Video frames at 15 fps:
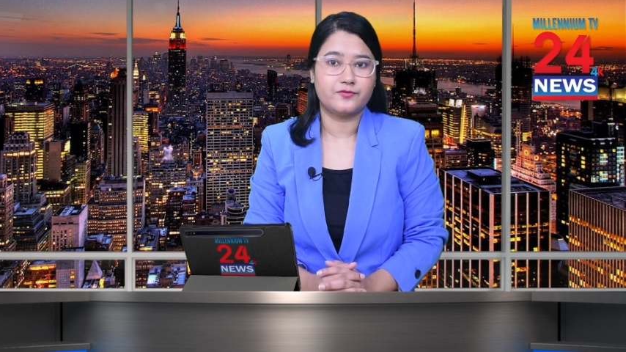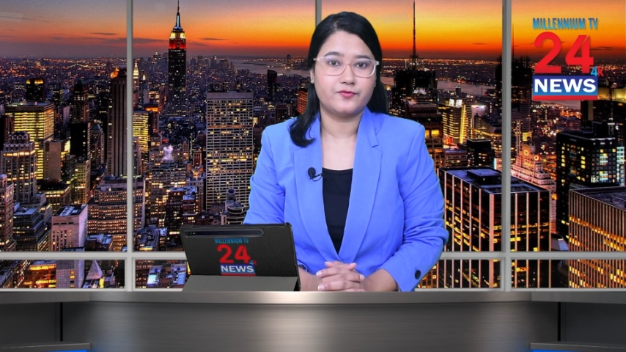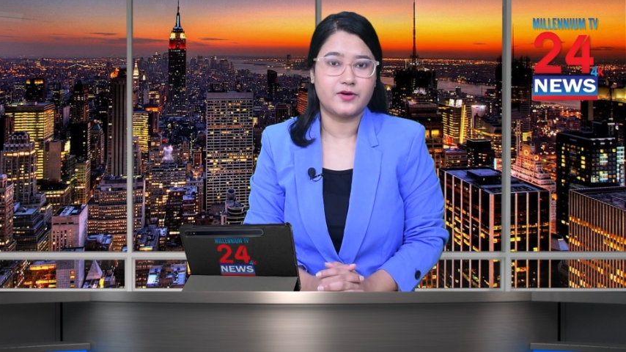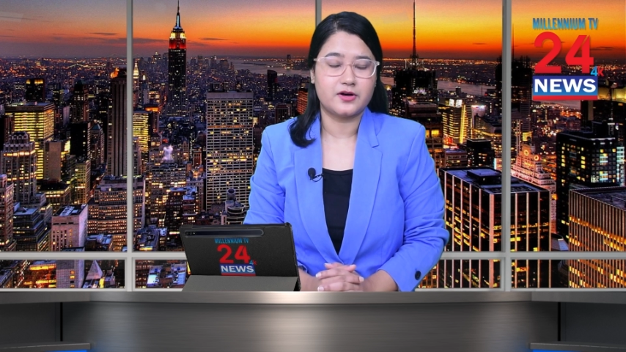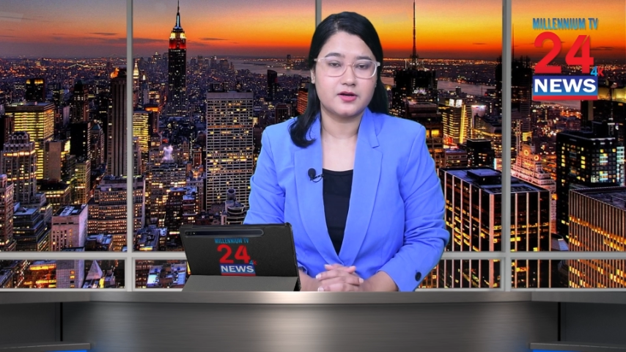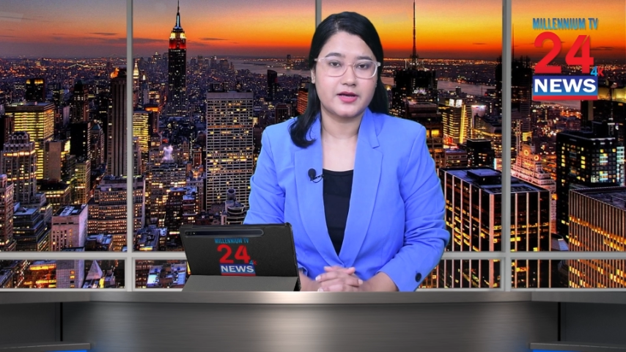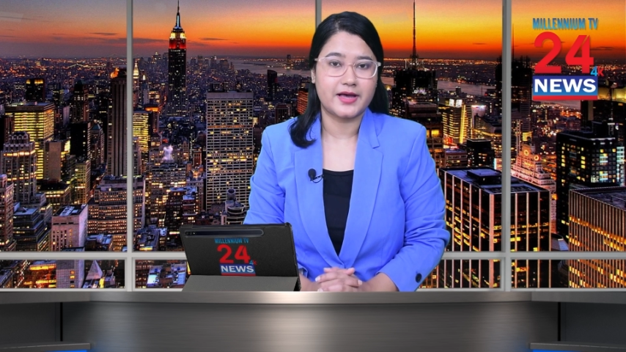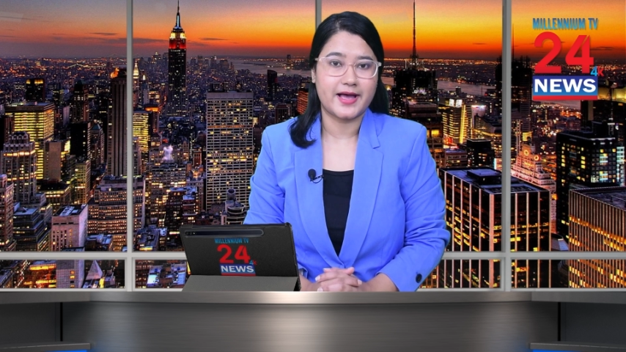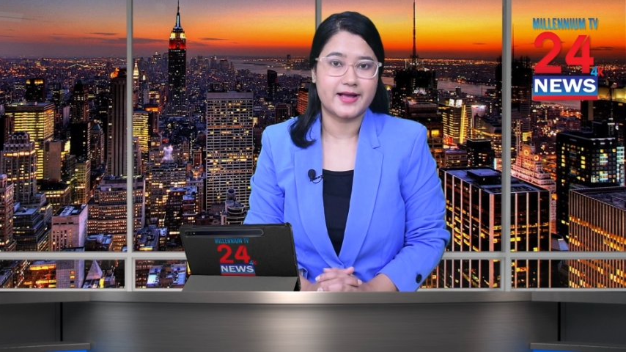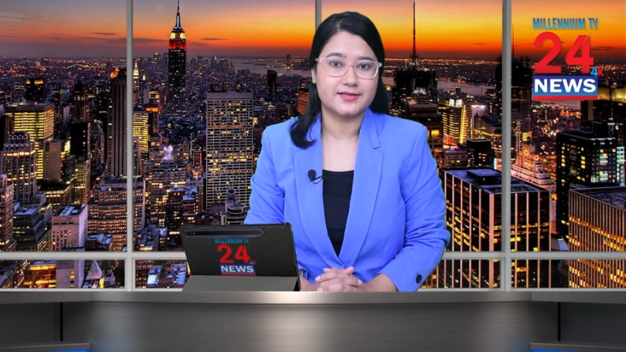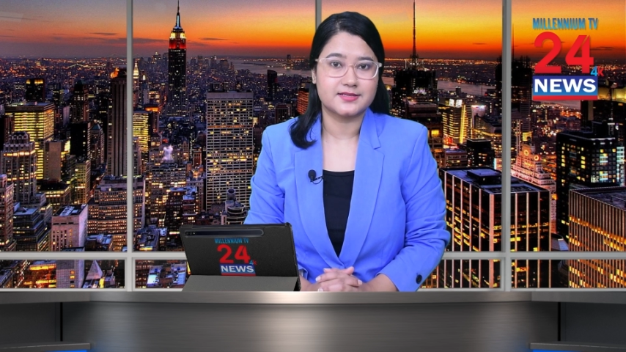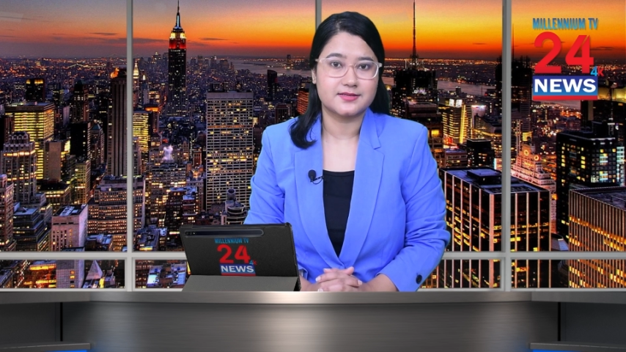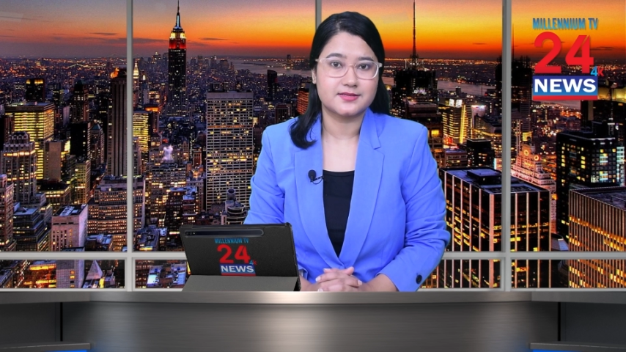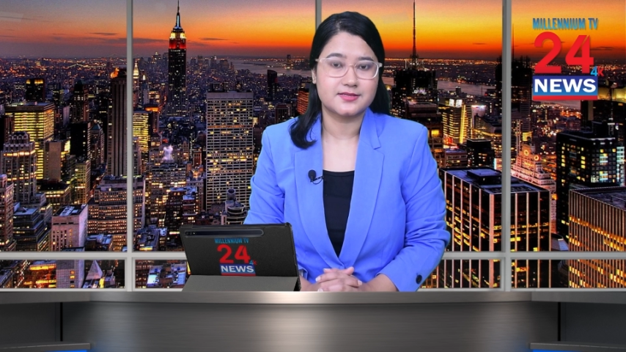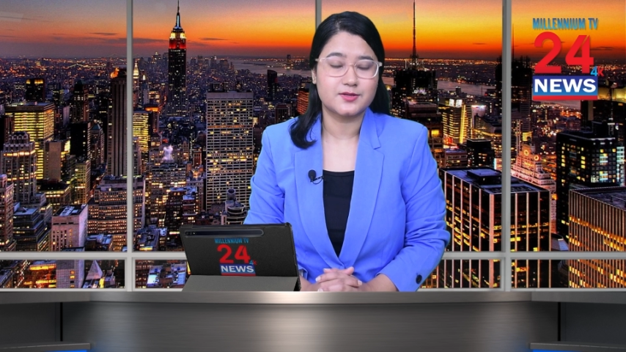funk
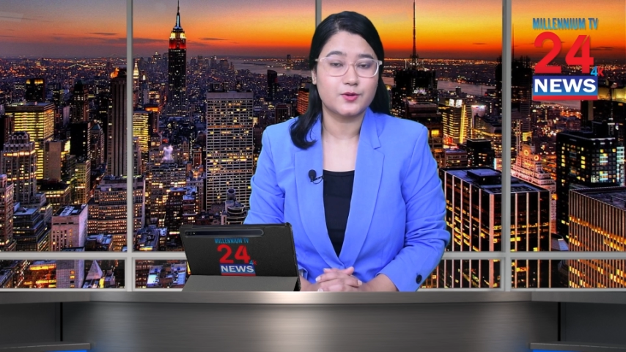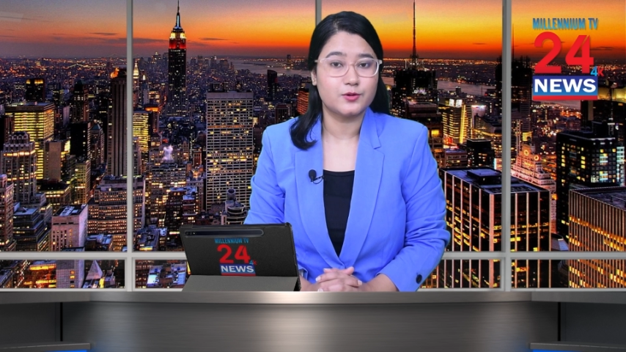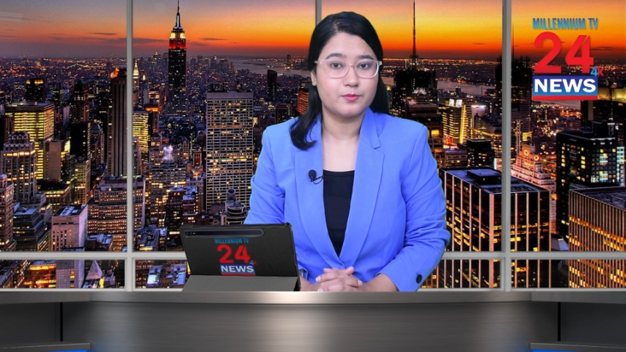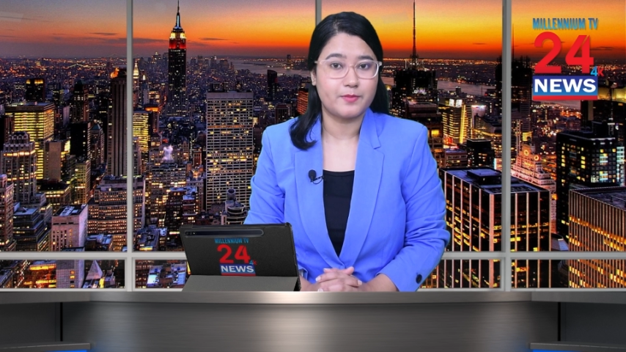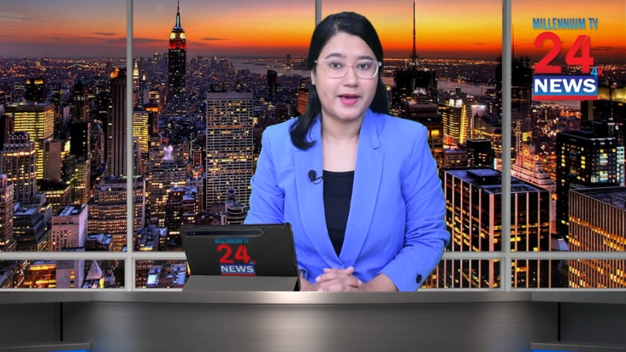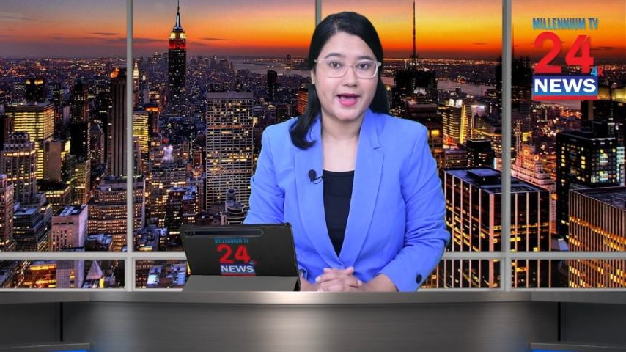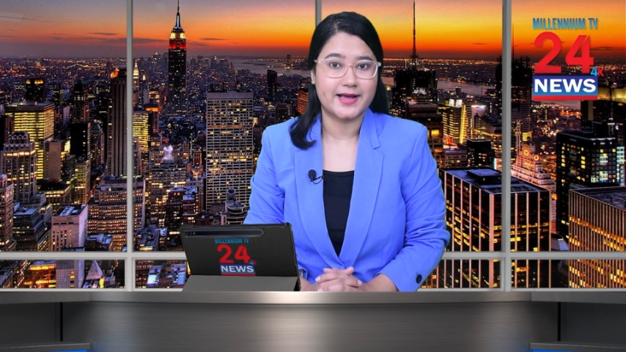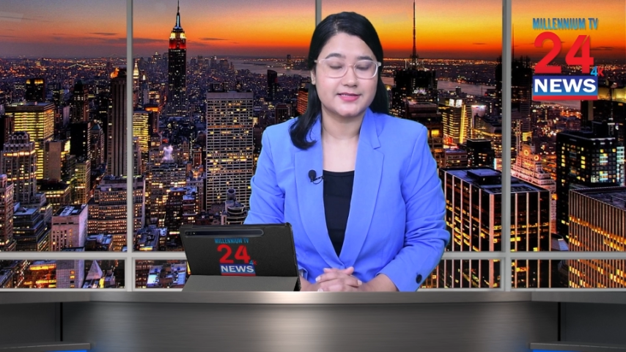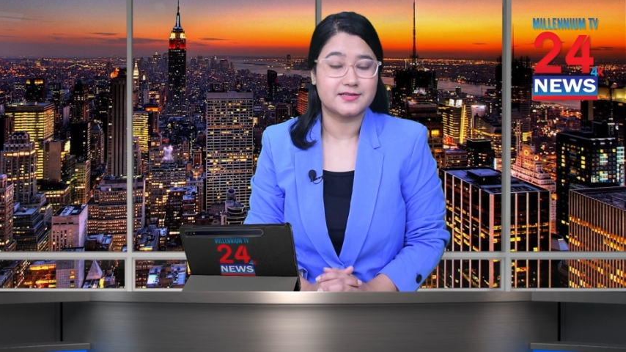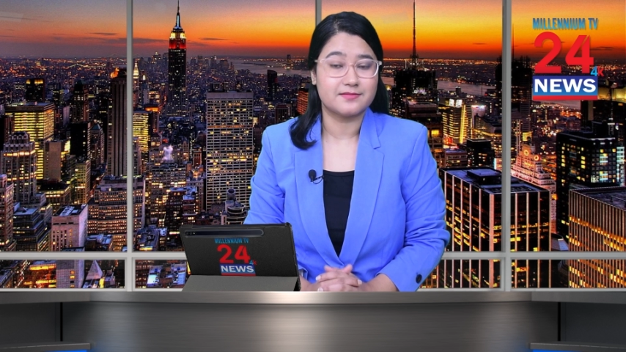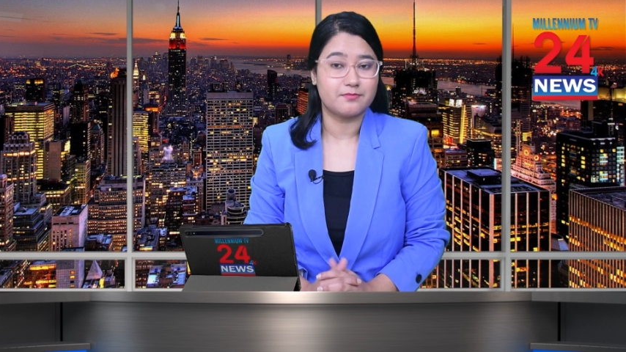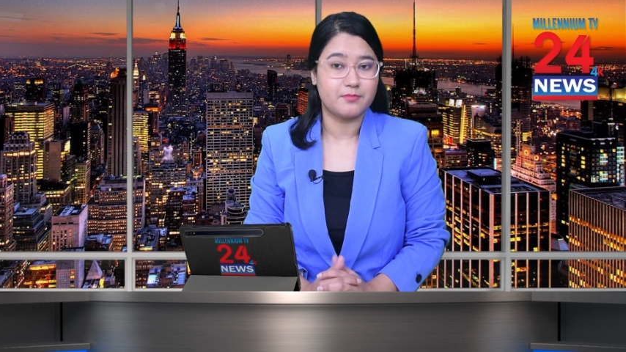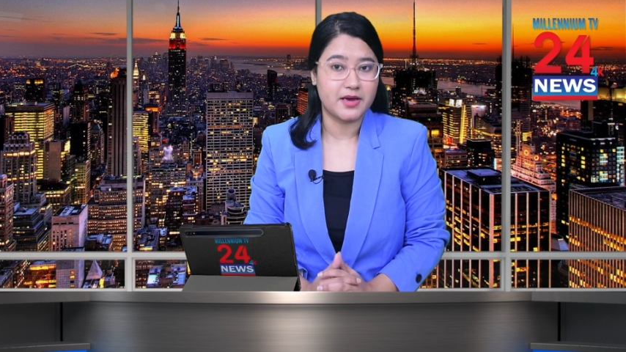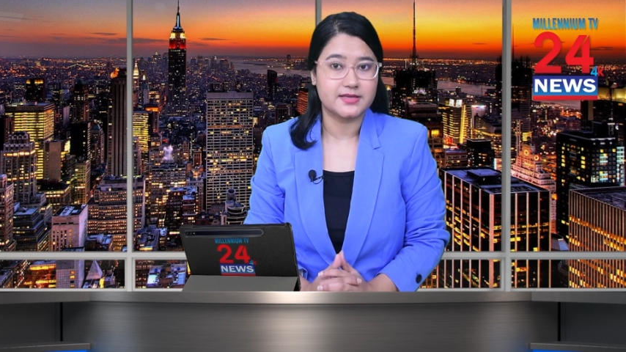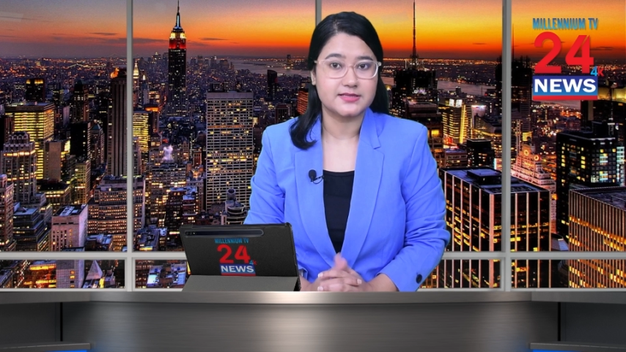and soul band
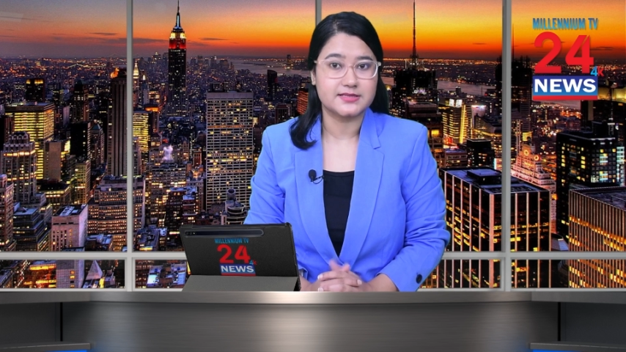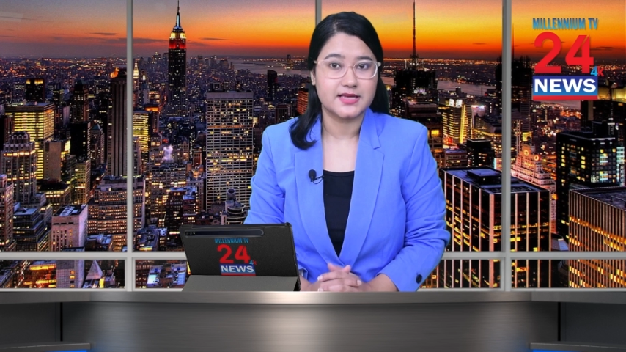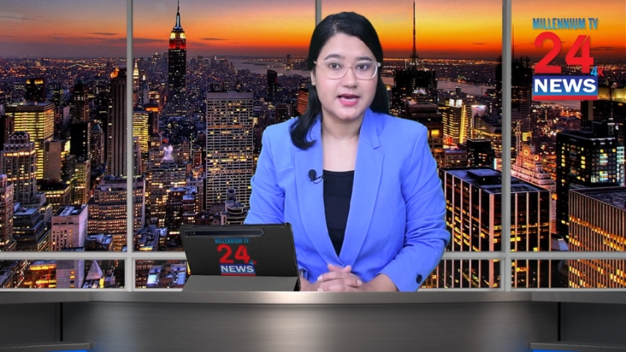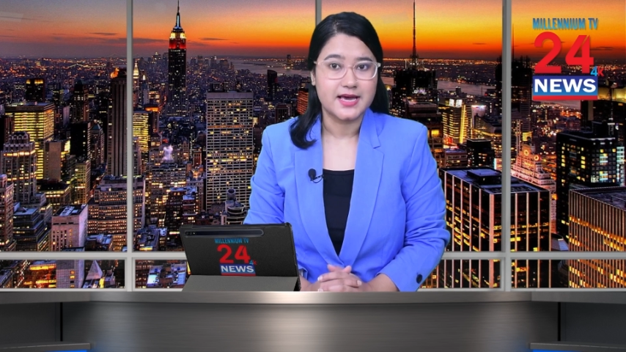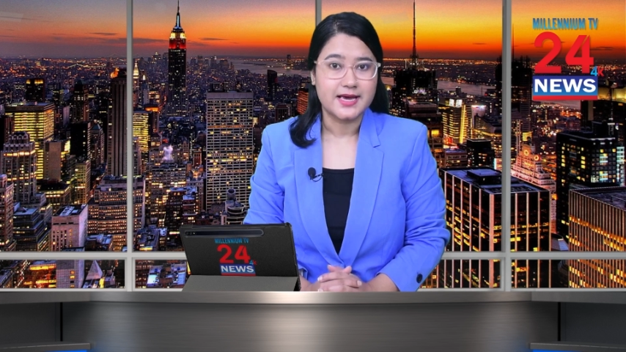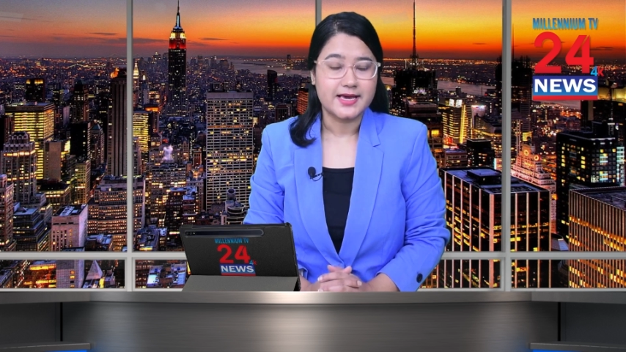Maze.